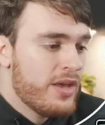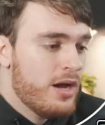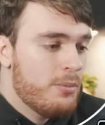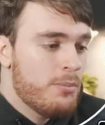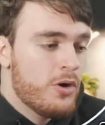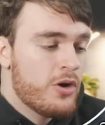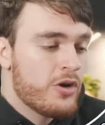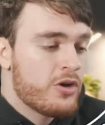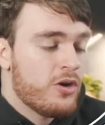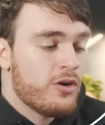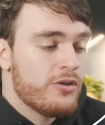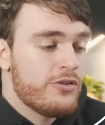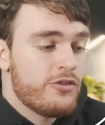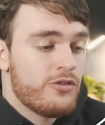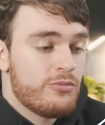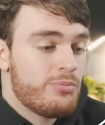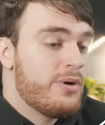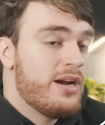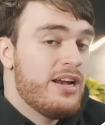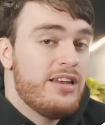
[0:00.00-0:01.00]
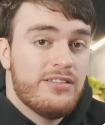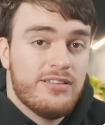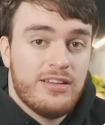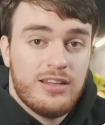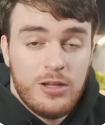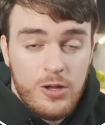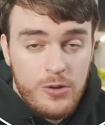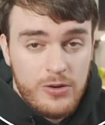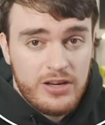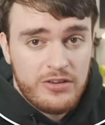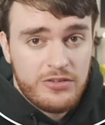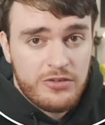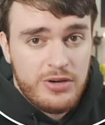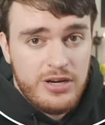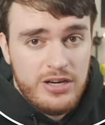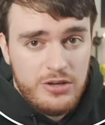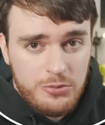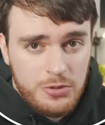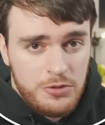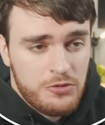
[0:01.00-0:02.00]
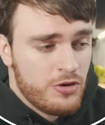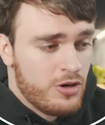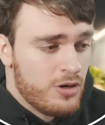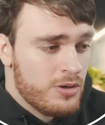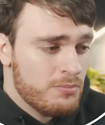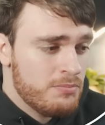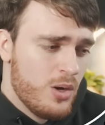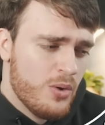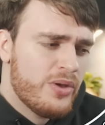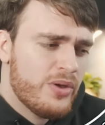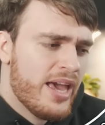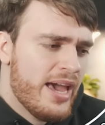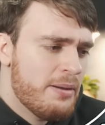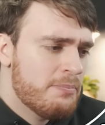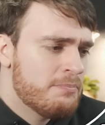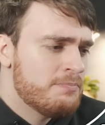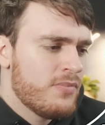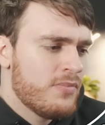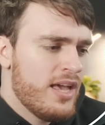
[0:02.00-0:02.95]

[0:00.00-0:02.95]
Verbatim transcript: emoticons, sprays, and loading screens, which are okay,